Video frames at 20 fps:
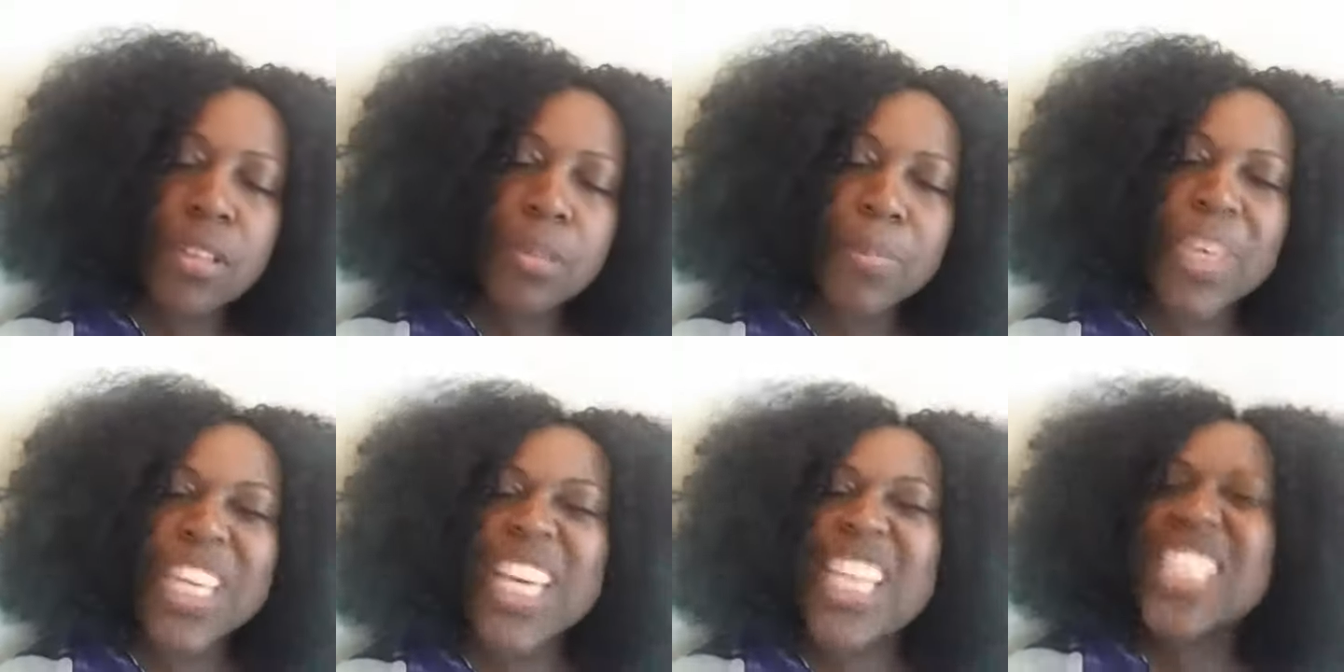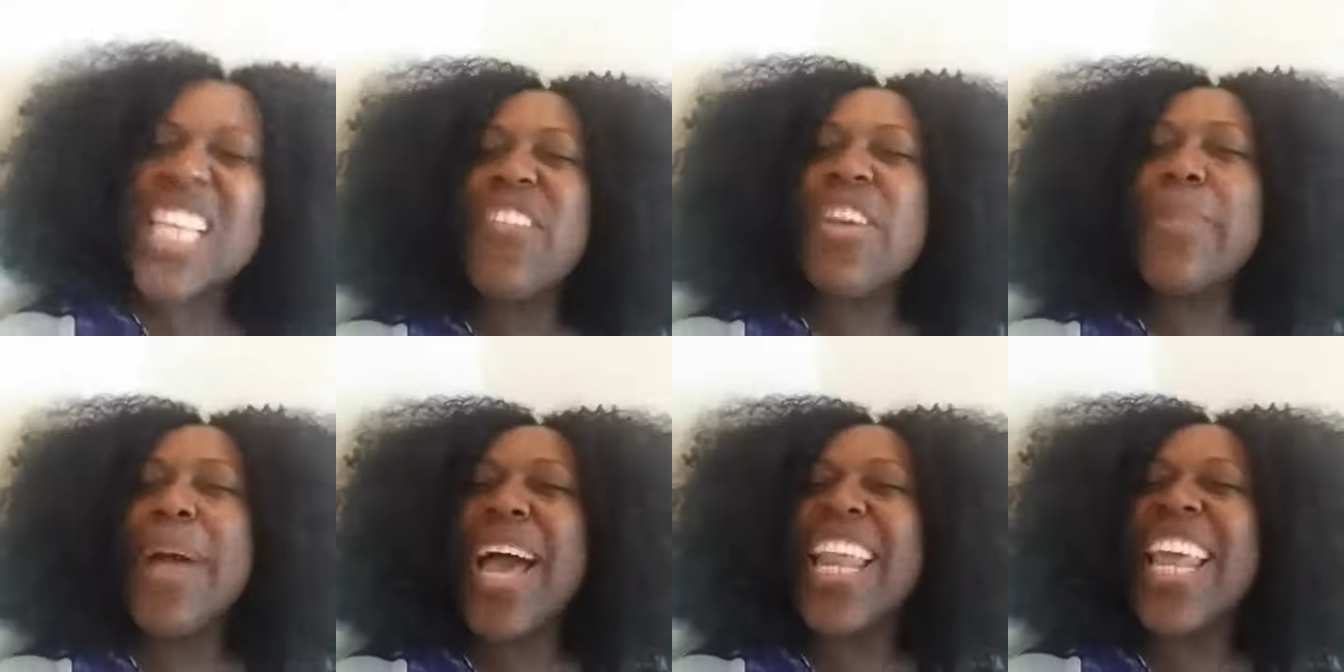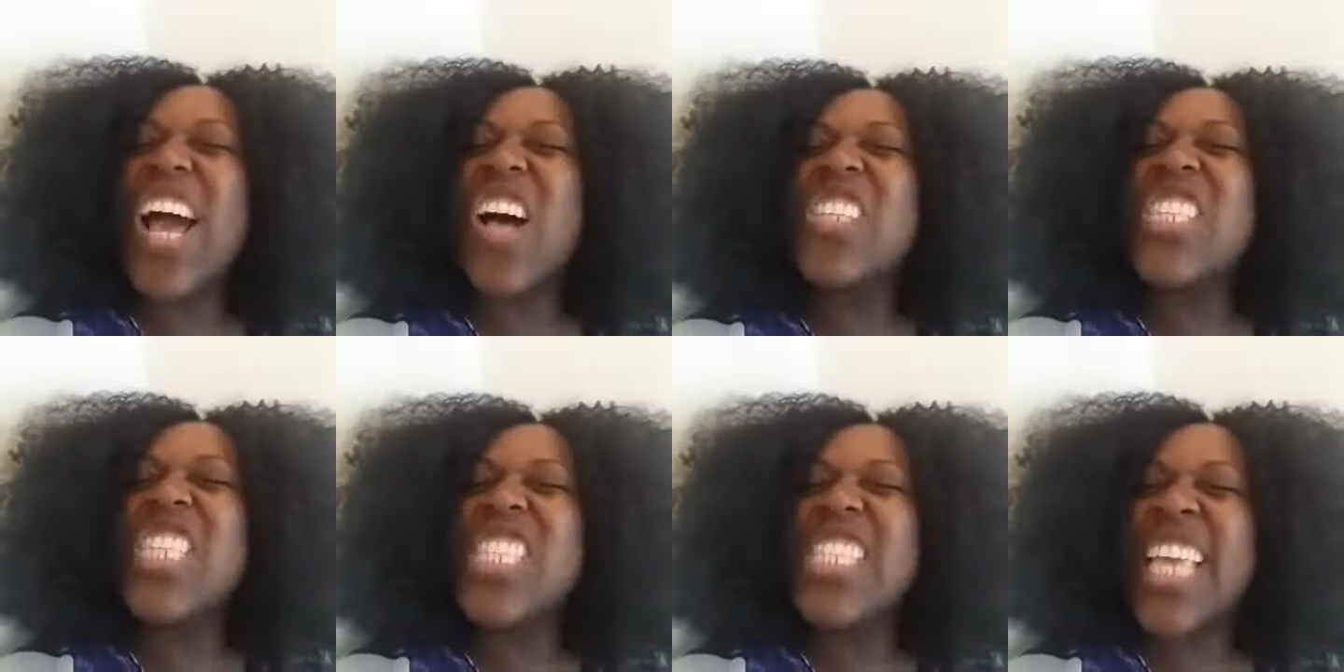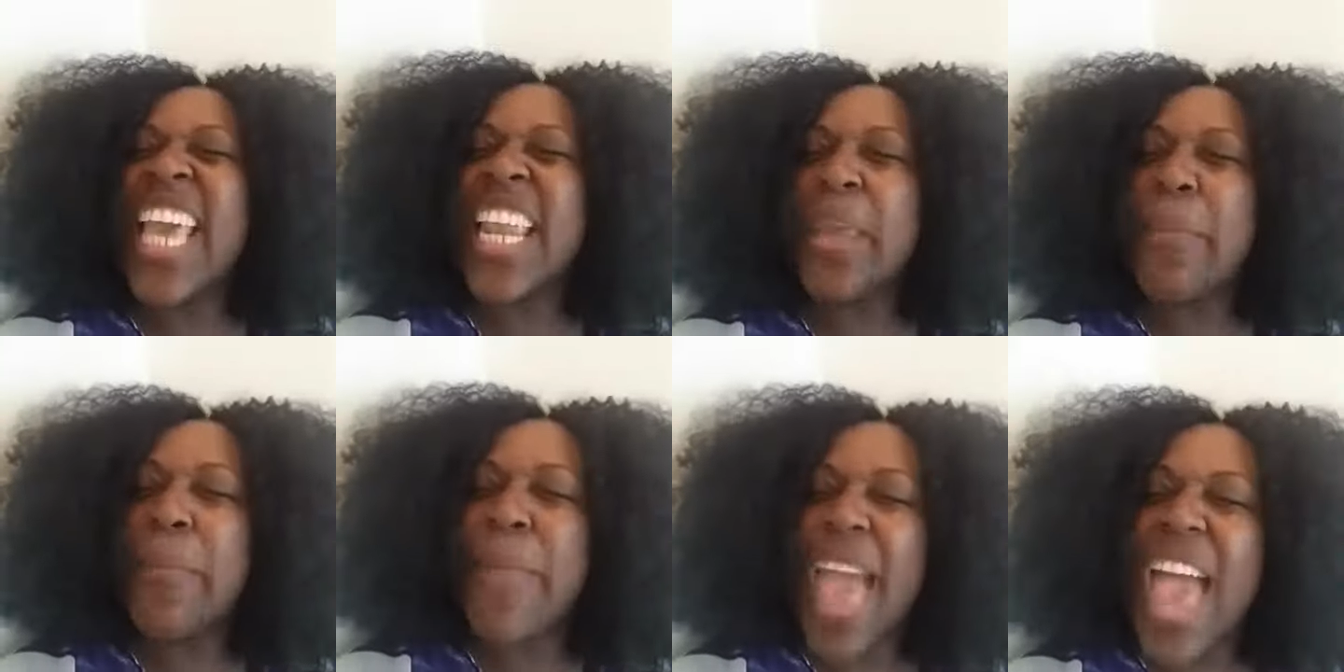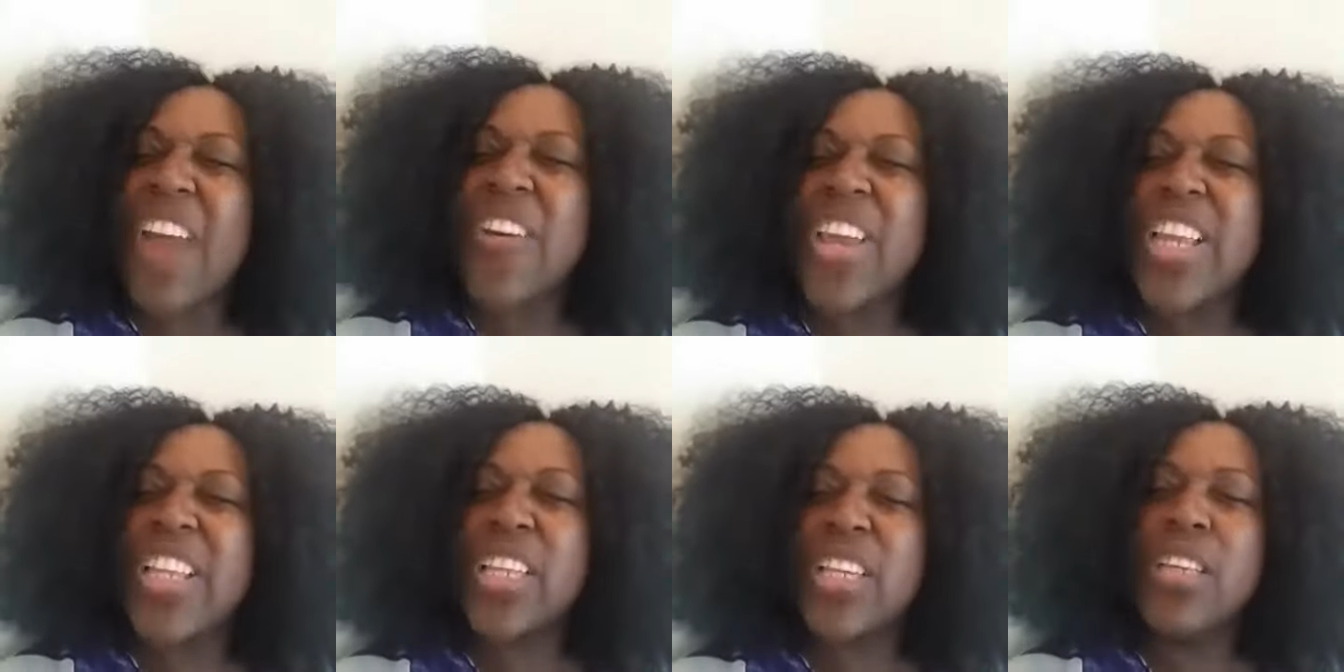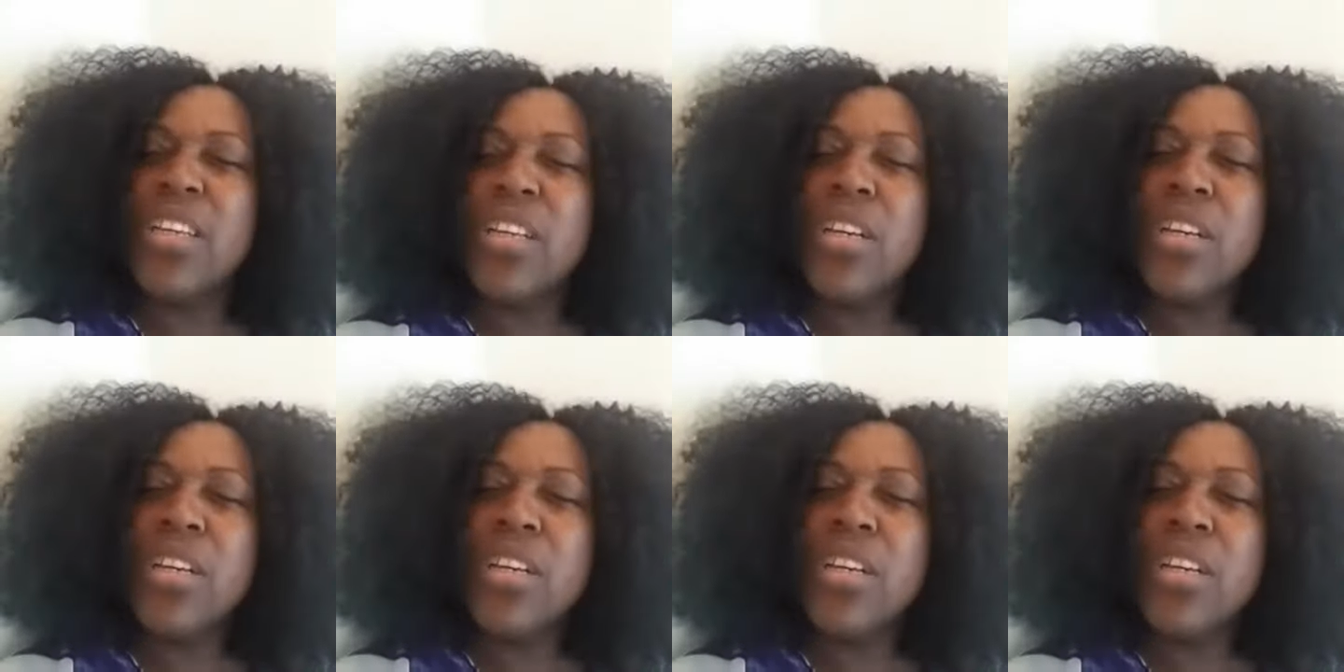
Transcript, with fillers: Because everybody else is getting married.